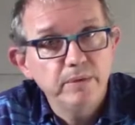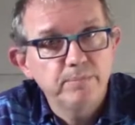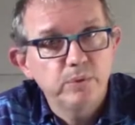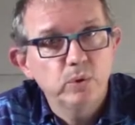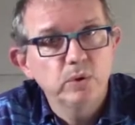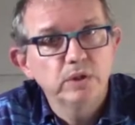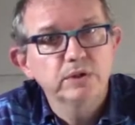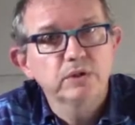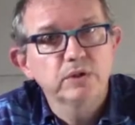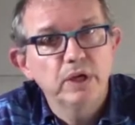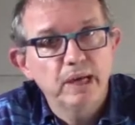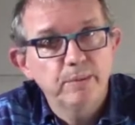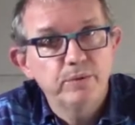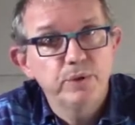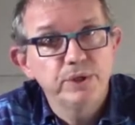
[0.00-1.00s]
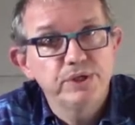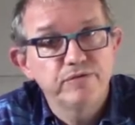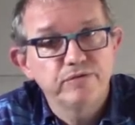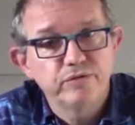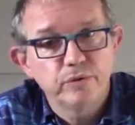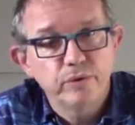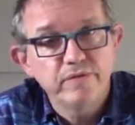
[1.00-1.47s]
important,
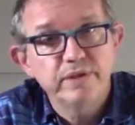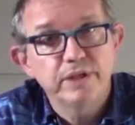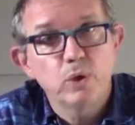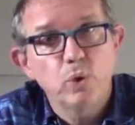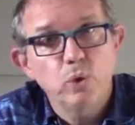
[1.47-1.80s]
collaboration for Revit